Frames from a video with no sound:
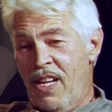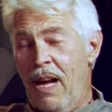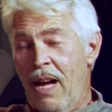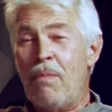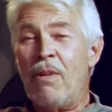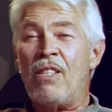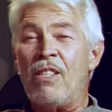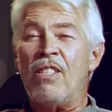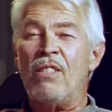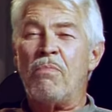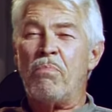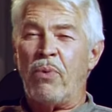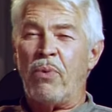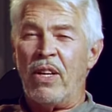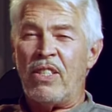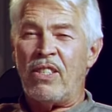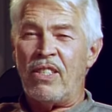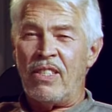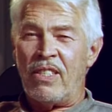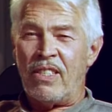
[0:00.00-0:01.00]
I miss his
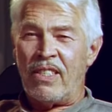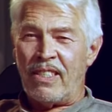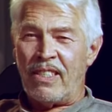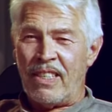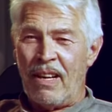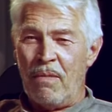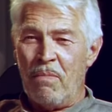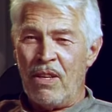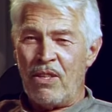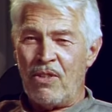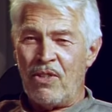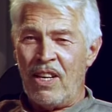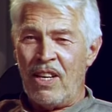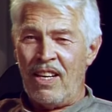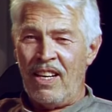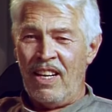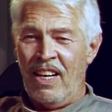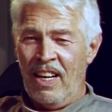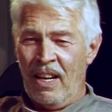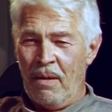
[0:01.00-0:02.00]
presence. I miss
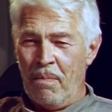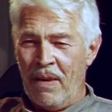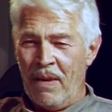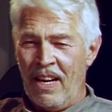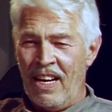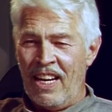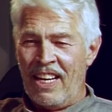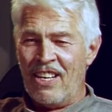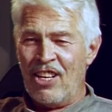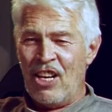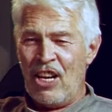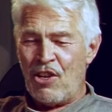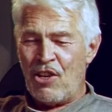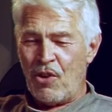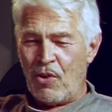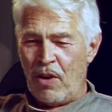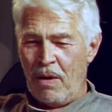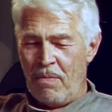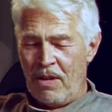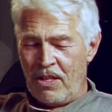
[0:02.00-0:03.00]
that enigmatic
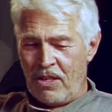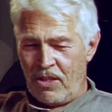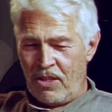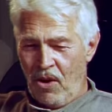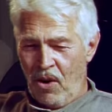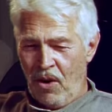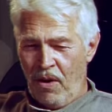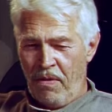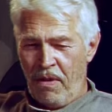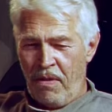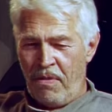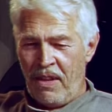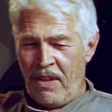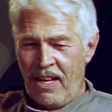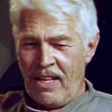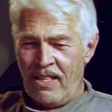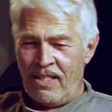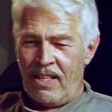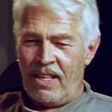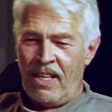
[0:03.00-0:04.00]
nature. I miss all of the
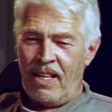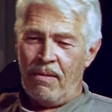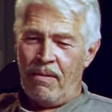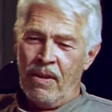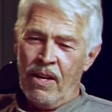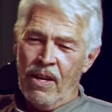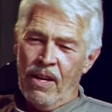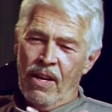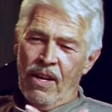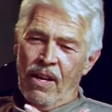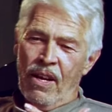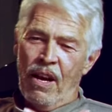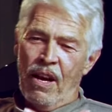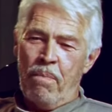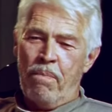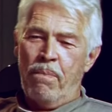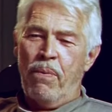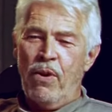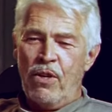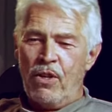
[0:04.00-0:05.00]
things that he
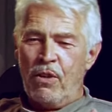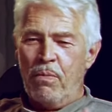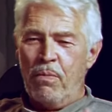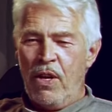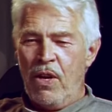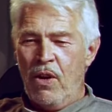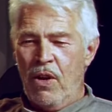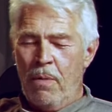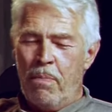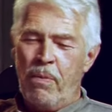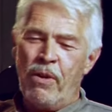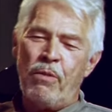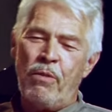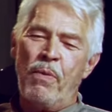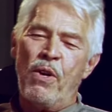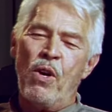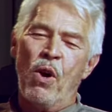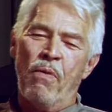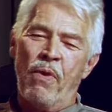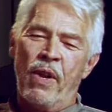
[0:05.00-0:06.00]
pushed me. He pushed
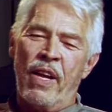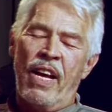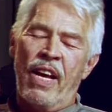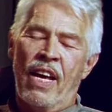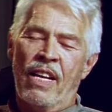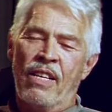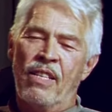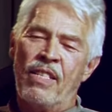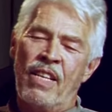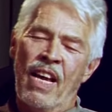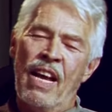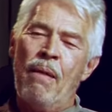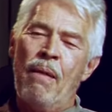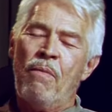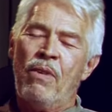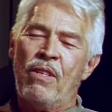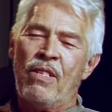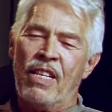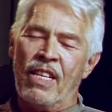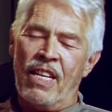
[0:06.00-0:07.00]
me over the edge. Sam
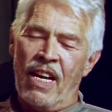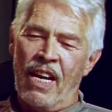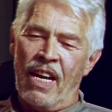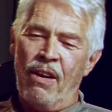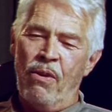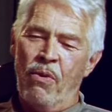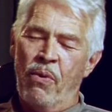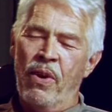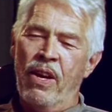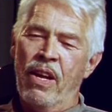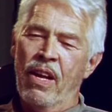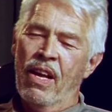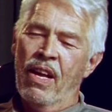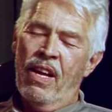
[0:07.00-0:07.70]
was the guy who would